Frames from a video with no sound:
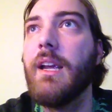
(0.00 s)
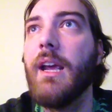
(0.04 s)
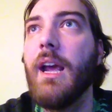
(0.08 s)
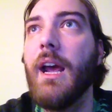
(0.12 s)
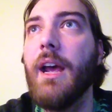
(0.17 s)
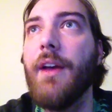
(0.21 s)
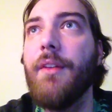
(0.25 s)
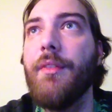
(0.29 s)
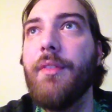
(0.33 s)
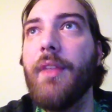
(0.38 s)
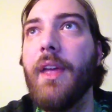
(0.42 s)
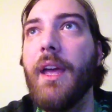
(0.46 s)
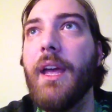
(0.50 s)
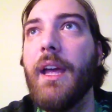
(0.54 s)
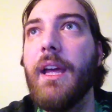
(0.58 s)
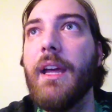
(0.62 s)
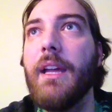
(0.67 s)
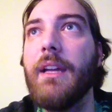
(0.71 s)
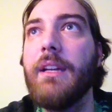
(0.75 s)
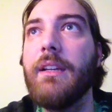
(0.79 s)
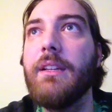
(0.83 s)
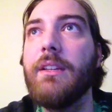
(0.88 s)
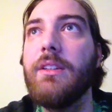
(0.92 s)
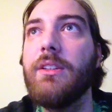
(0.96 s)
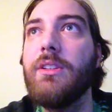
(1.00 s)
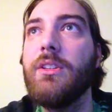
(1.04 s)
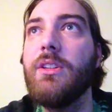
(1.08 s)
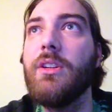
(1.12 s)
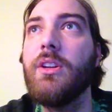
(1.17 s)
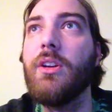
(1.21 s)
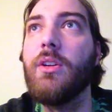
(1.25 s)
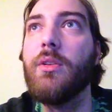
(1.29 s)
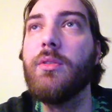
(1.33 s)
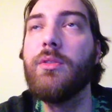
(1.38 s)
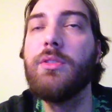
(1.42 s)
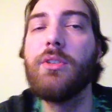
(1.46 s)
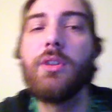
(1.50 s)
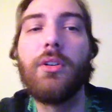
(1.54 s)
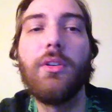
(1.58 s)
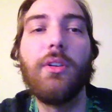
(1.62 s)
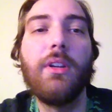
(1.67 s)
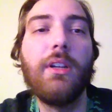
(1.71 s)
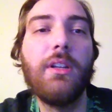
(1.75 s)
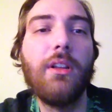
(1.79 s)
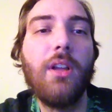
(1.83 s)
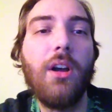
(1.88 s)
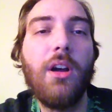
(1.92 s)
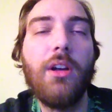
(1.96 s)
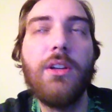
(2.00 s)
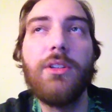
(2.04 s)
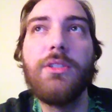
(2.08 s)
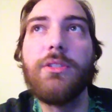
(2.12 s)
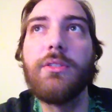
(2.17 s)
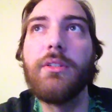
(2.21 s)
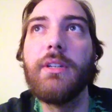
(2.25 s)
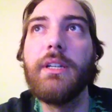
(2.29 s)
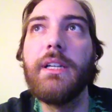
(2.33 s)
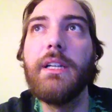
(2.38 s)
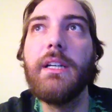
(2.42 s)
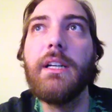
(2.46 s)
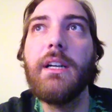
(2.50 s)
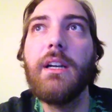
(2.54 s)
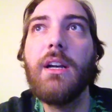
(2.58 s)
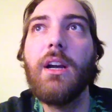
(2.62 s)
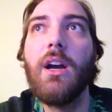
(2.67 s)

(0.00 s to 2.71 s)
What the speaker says: and then, you know, dirty laundry